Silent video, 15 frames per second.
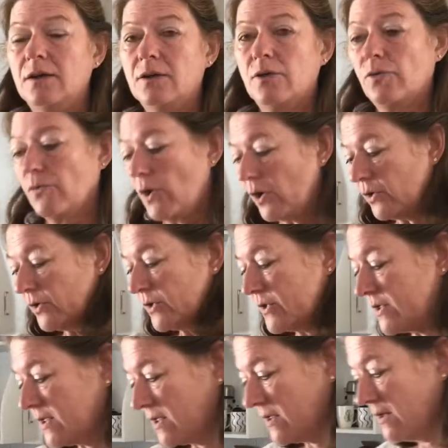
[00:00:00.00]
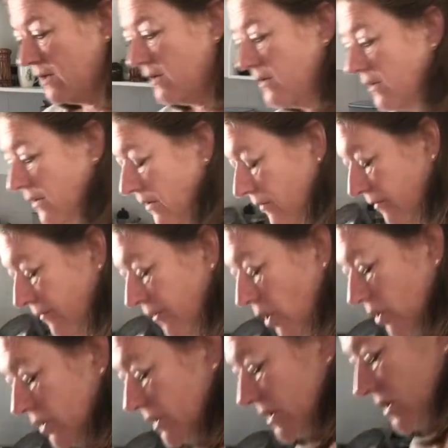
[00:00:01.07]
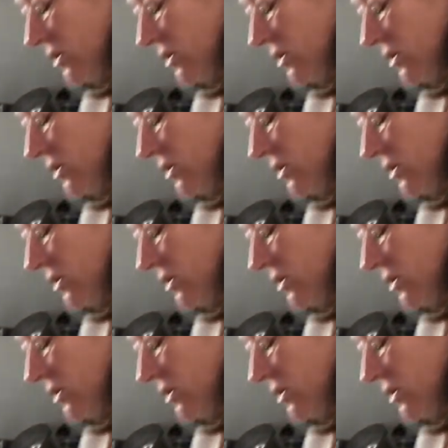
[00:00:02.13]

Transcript: rolls, folds